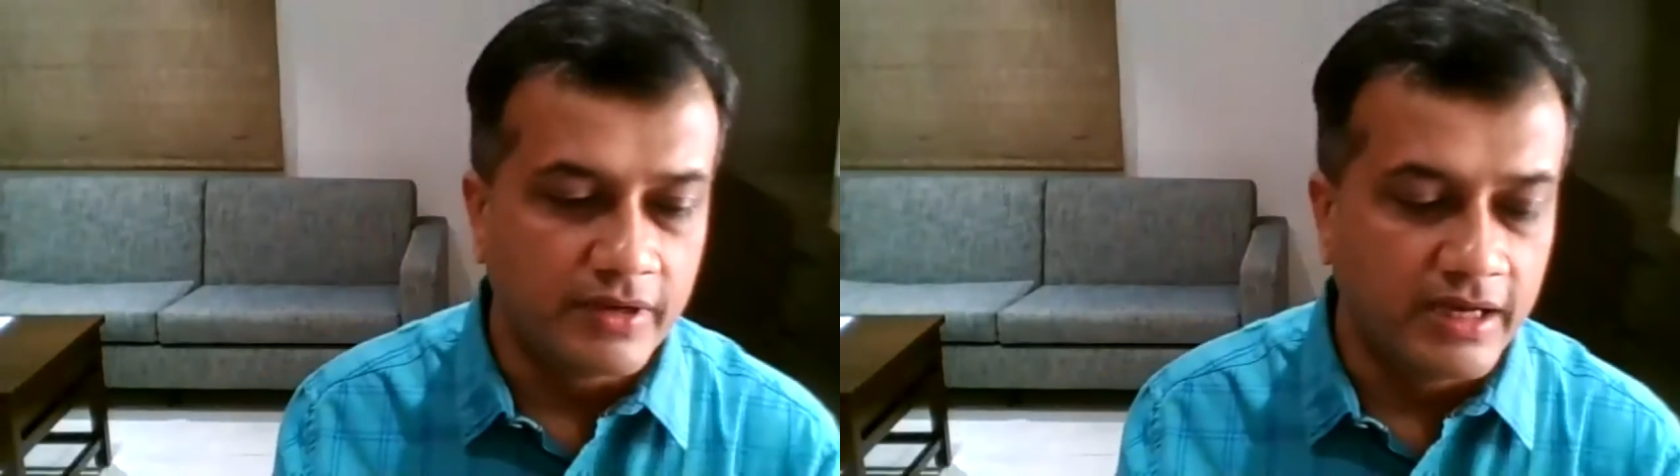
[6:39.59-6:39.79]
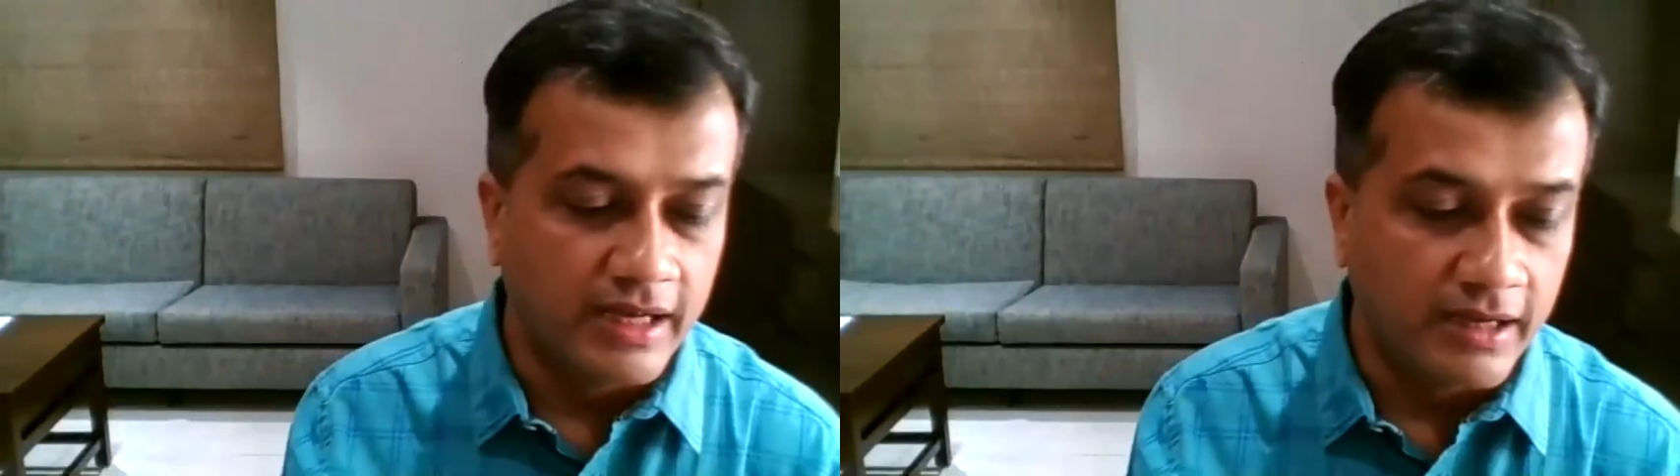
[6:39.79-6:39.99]

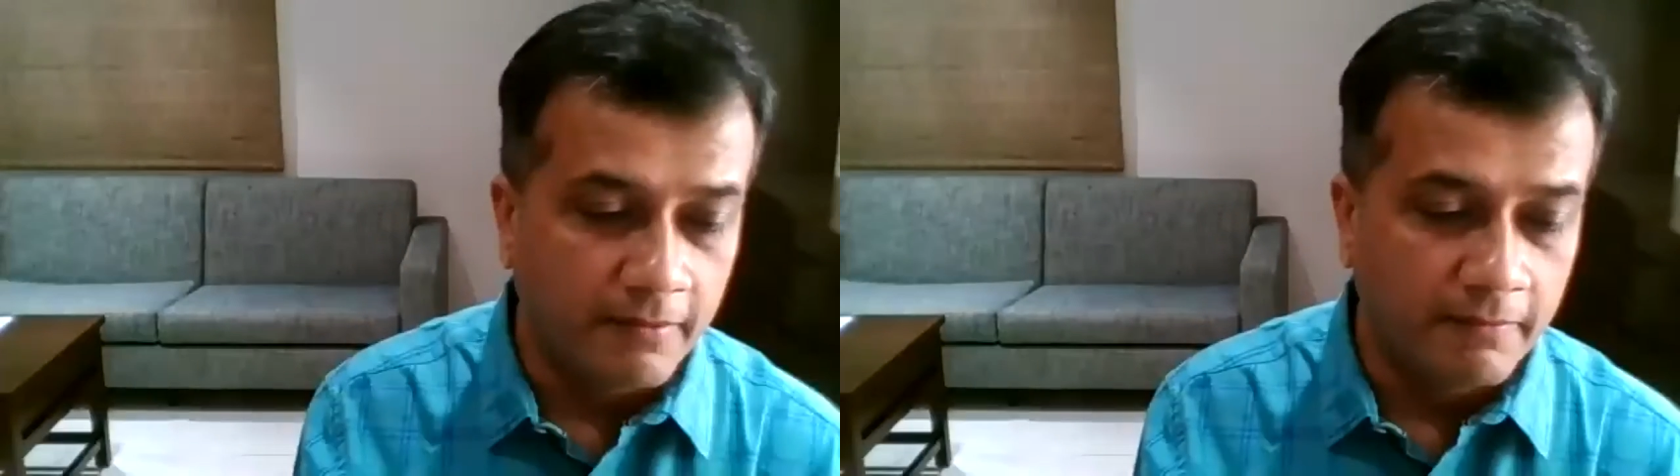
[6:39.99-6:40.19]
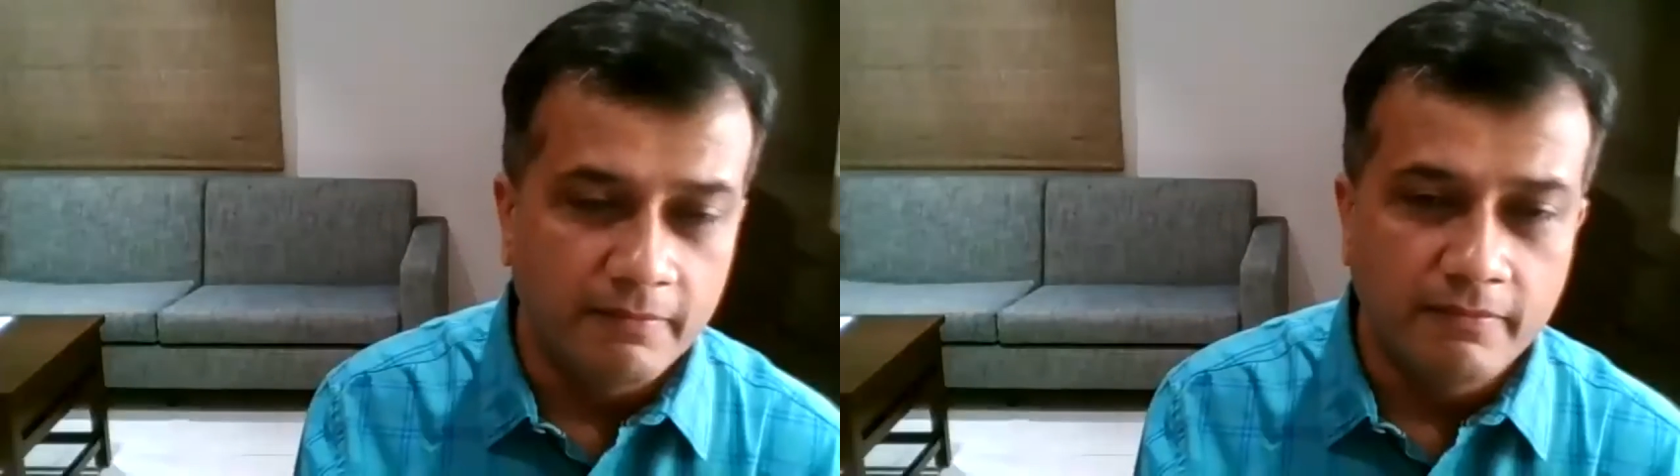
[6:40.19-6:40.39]

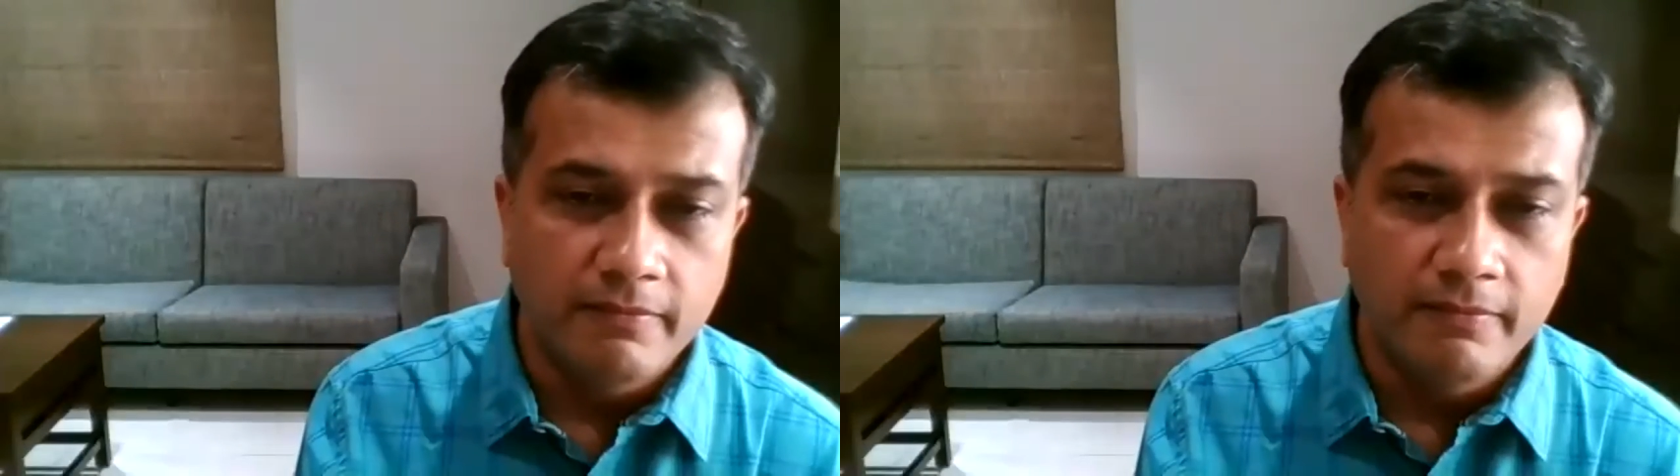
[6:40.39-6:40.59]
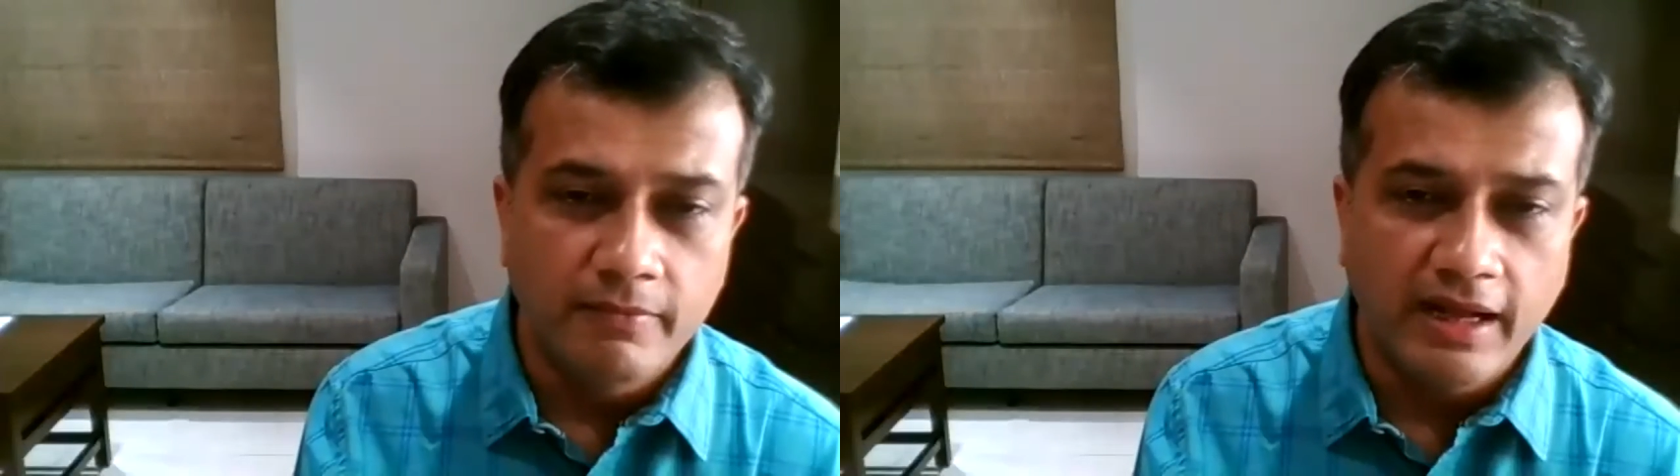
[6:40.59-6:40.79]

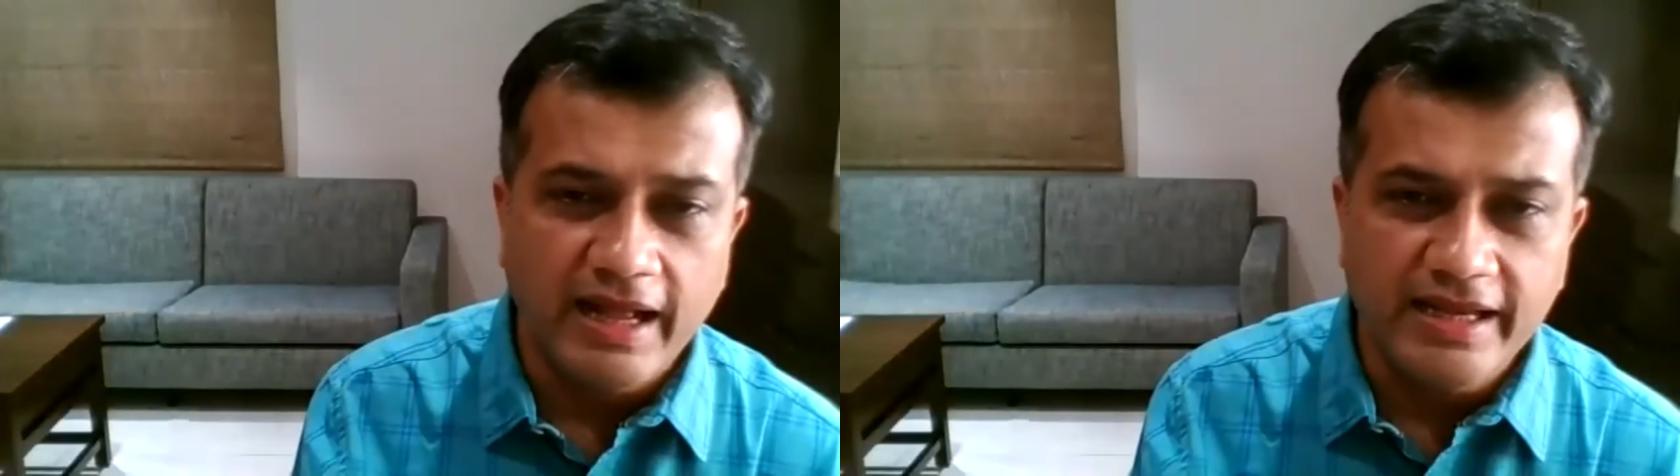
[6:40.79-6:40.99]
I